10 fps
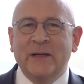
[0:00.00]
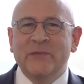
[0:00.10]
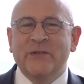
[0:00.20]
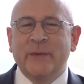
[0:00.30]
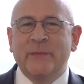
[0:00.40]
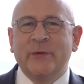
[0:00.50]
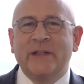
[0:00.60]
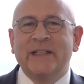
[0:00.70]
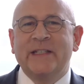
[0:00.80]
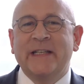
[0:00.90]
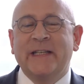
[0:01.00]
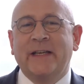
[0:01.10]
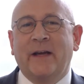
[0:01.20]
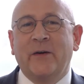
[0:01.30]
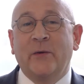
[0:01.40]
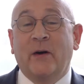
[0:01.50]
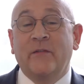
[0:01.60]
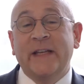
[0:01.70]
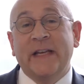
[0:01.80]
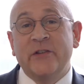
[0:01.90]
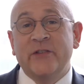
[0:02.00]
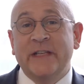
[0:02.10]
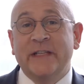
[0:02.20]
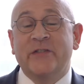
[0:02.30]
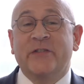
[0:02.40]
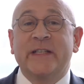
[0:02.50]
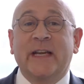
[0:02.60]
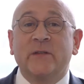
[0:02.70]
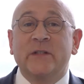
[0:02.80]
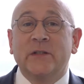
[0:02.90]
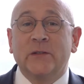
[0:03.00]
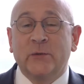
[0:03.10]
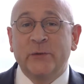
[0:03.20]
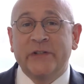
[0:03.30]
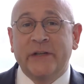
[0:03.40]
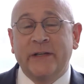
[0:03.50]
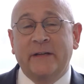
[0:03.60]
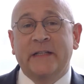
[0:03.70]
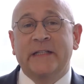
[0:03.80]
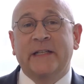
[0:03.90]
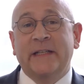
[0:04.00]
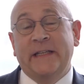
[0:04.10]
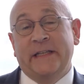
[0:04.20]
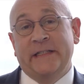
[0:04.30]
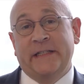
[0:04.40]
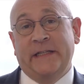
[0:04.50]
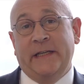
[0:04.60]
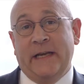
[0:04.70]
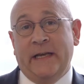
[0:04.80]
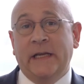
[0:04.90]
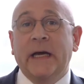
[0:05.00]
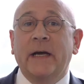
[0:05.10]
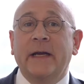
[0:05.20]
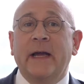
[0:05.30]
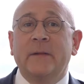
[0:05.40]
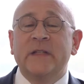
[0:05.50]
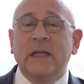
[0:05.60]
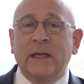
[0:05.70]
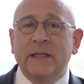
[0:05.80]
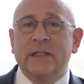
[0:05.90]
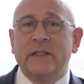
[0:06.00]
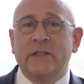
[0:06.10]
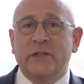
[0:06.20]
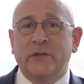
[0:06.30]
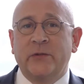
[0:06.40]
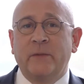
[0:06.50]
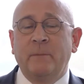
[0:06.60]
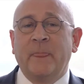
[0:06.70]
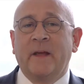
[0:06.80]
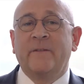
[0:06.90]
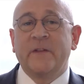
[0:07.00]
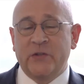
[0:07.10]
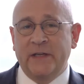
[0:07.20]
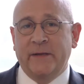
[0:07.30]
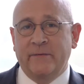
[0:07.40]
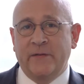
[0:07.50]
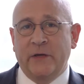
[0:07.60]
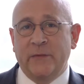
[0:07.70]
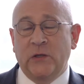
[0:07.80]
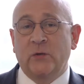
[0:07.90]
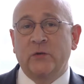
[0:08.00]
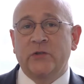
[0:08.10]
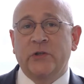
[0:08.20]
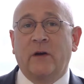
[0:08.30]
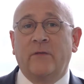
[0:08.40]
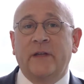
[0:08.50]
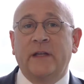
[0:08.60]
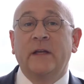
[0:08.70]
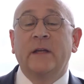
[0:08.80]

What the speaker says: I'm Stuart Broadley, CEO of the Energy Industries Council, also known as the EIC, and I am delighted to officially confirm the launch of the